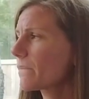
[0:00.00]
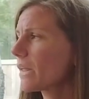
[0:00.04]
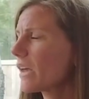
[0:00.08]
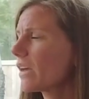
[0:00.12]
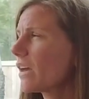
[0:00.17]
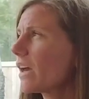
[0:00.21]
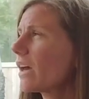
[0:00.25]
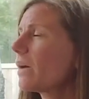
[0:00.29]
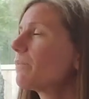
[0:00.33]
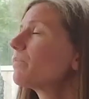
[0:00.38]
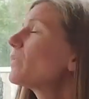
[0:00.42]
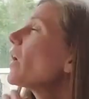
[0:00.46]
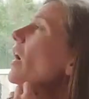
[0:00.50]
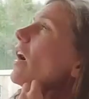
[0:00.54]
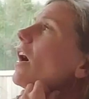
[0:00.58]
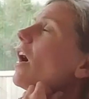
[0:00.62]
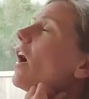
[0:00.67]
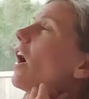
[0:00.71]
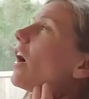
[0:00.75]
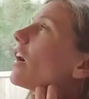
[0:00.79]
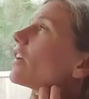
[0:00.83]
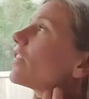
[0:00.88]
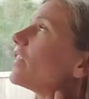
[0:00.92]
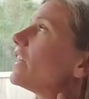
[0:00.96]
Yeah,
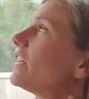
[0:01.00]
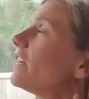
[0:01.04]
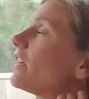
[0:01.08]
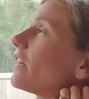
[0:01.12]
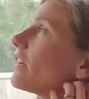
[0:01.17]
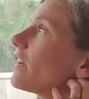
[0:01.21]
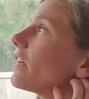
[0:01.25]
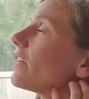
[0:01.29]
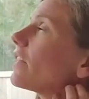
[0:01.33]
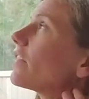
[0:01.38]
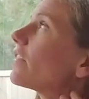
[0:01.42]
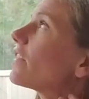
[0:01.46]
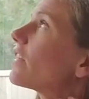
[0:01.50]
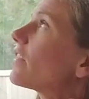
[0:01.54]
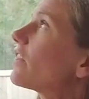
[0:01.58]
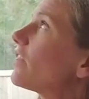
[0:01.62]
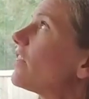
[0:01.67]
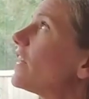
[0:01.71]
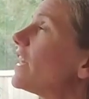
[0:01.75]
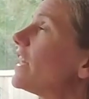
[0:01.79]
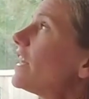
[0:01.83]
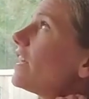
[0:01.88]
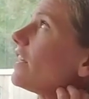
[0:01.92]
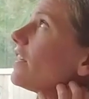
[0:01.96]
I think the
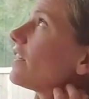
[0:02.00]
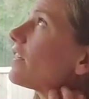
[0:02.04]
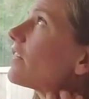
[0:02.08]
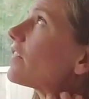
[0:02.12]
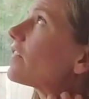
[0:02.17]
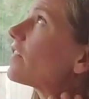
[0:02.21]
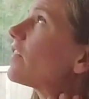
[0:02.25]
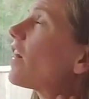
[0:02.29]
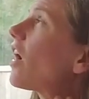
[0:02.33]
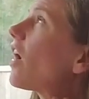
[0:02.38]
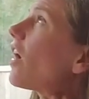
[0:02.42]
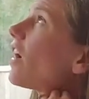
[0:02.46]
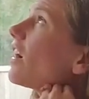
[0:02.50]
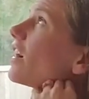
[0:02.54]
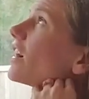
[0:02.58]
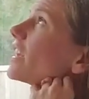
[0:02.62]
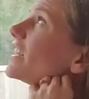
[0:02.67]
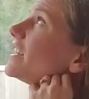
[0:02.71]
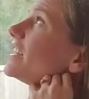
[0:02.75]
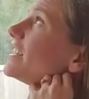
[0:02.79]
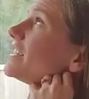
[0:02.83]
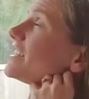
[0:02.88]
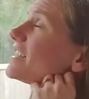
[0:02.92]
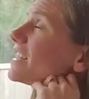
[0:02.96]
thing that
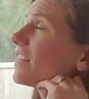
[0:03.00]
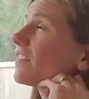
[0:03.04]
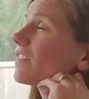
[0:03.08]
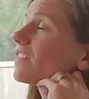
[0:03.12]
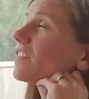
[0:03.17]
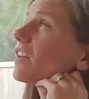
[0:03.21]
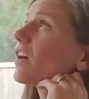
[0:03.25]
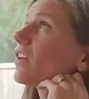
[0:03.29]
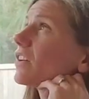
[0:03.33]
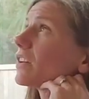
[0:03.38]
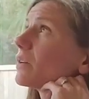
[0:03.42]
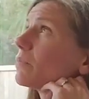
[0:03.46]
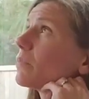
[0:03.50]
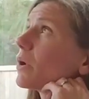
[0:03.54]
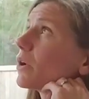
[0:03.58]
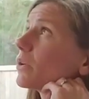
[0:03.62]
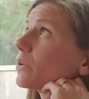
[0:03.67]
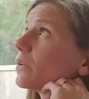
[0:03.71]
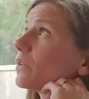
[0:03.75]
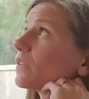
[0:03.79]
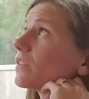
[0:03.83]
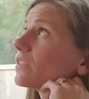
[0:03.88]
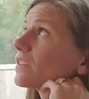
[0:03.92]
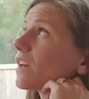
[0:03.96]
I dislike
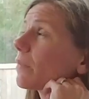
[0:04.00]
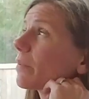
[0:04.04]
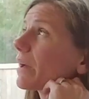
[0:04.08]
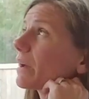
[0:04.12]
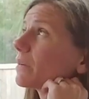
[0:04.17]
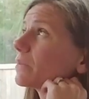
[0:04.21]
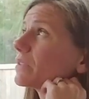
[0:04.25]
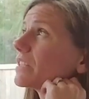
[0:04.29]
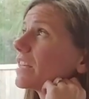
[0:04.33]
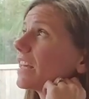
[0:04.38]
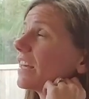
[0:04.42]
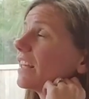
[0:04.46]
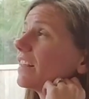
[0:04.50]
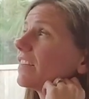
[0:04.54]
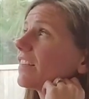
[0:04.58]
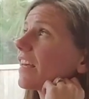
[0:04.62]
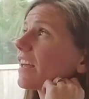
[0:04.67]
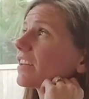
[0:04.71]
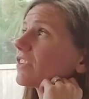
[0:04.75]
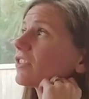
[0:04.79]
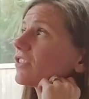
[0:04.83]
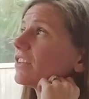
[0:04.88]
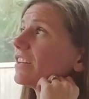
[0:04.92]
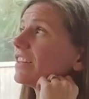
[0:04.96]
most about it is
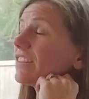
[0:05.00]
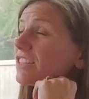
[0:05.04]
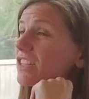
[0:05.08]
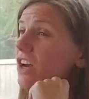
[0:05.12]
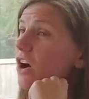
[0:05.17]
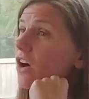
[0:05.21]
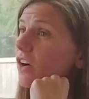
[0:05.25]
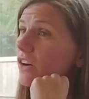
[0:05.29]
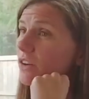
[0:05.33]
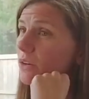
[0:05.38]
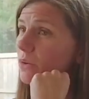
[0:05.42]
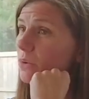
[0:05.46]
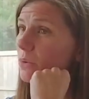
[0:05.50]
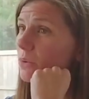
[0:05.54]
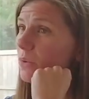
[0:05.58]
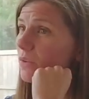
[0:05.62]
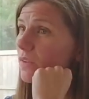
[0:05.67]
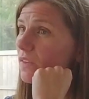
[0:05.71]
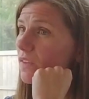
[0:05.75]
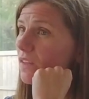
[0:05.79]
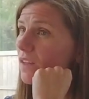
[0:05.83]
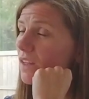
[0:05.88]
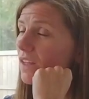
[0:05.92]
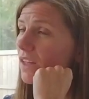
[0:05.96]
actually the tiles.